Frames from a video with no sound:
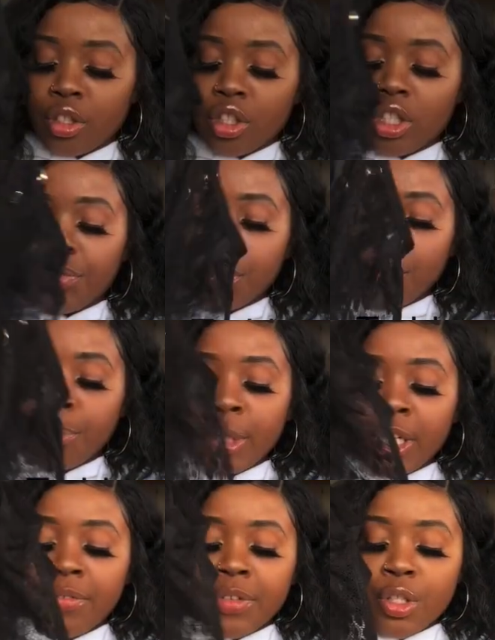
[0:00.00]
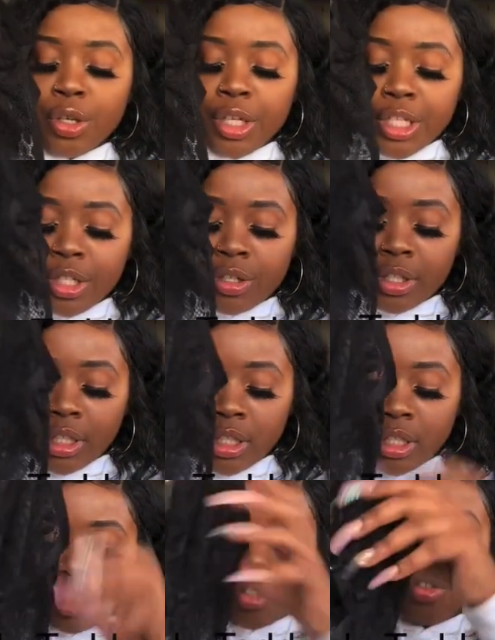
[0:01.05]
if you've been in Victoria's Secret
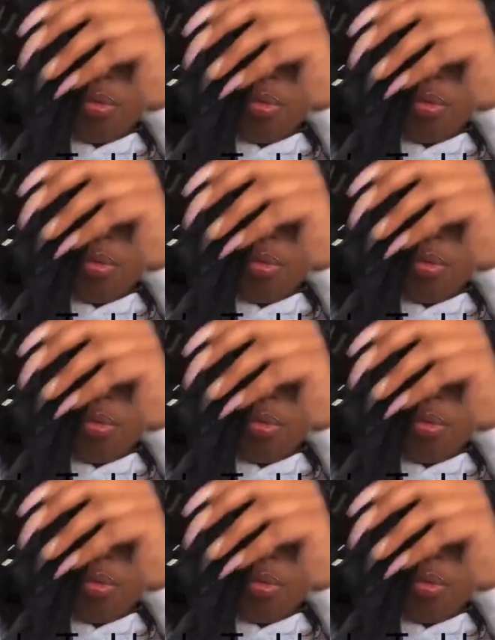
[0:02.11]
lately, you've